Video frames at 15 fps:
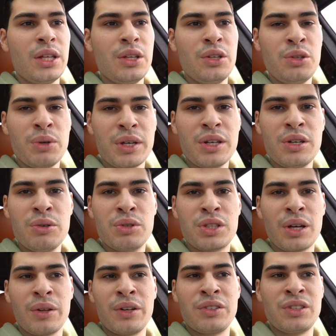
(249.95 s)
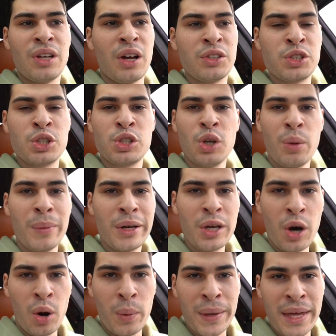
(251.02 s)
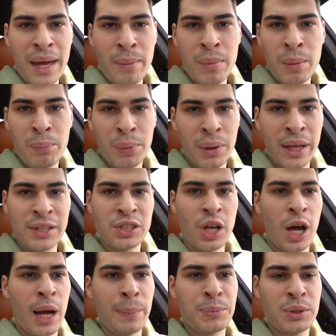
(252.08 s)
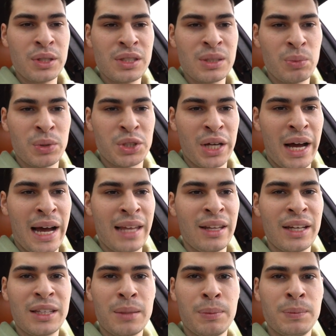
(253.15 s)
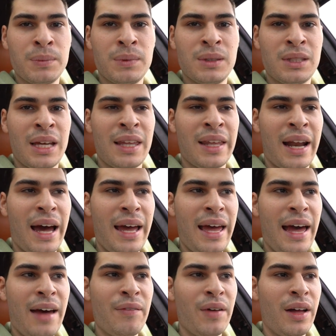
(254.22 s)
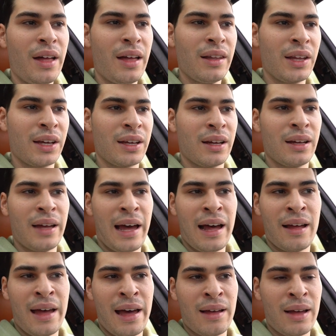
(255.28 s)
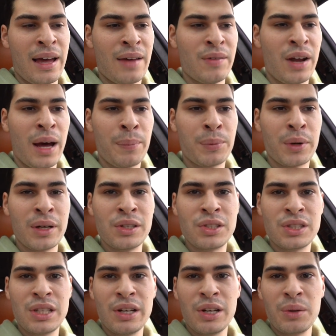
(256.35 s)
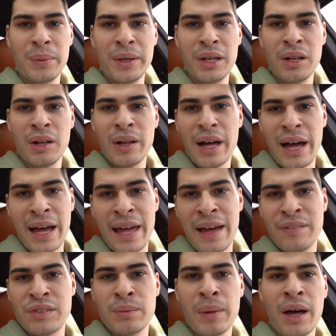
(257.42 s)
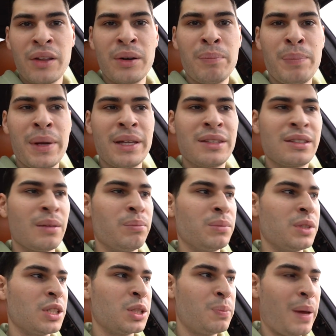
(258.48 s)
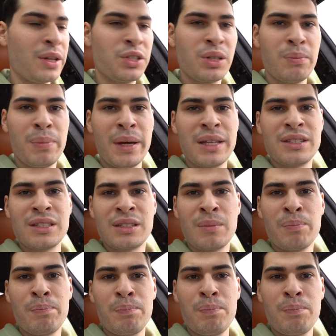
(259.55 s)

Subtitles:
you can do so. There's so many OEM plus options, which I like to say that I have. Like I have an upgraded steering wheel, I have some other bits, some suspension bits, some